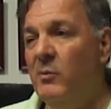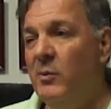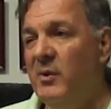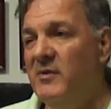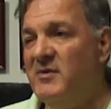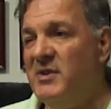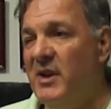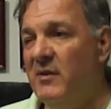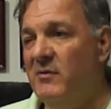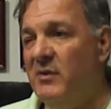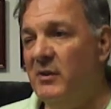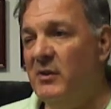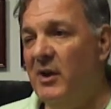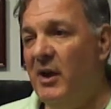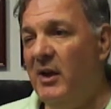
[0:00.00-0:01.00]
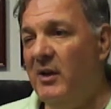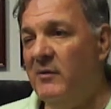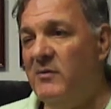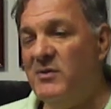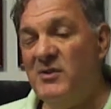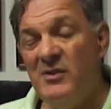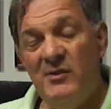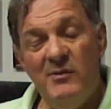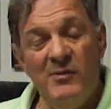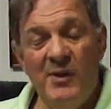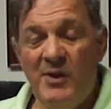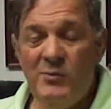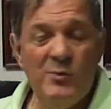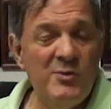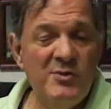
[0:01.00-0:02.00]
We've saved the lives of
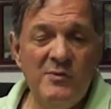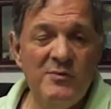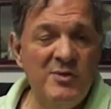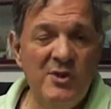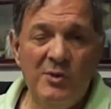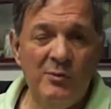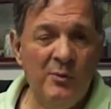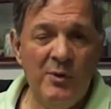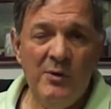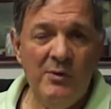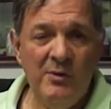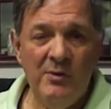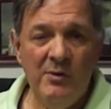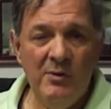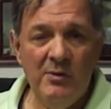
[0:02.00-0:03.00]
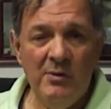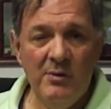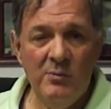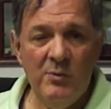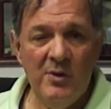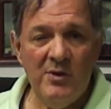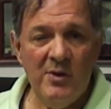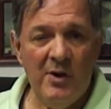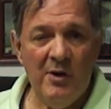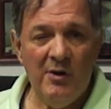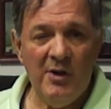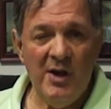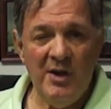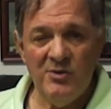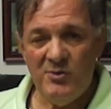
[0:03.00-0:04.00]
hundreds of children with our
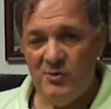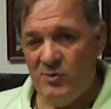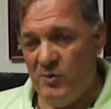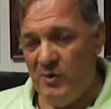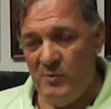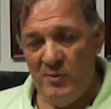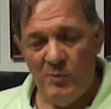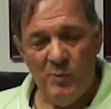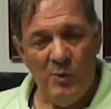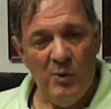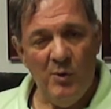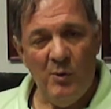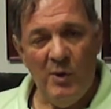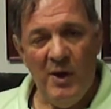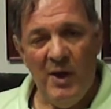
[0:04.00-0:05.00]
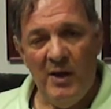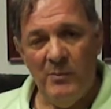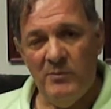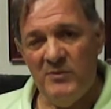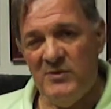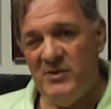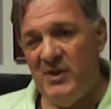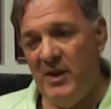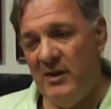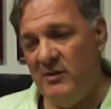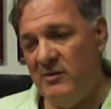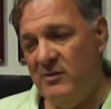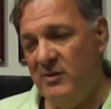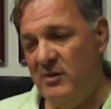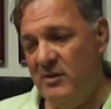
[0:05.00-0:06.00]
cancer treatment programs
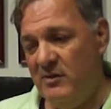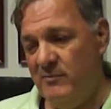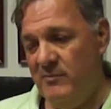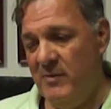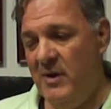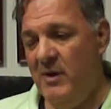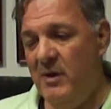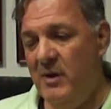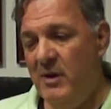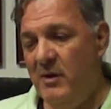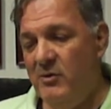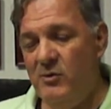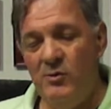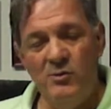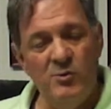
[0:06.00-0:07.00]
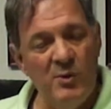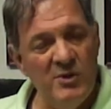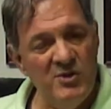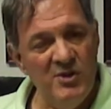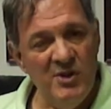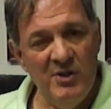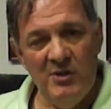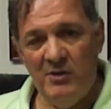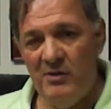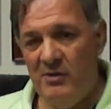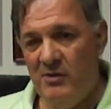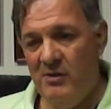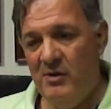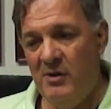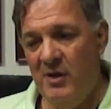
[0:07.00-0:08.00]
and nutrition,
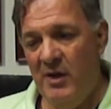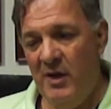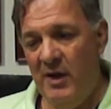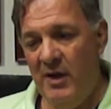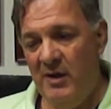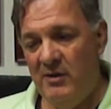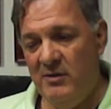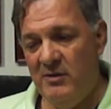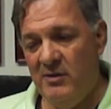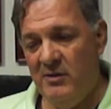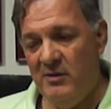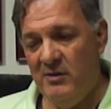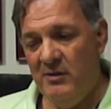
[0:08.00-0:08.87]
and